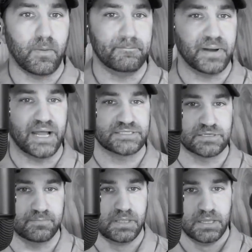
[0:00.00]
and buy
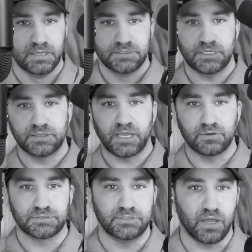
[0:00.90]
some
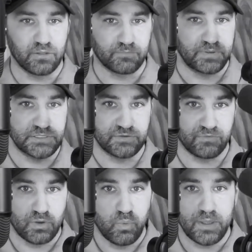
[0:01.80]
$10,000 piece of
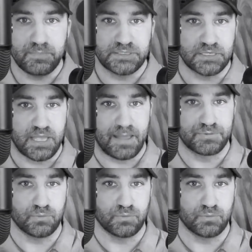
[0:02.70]
equipment to capture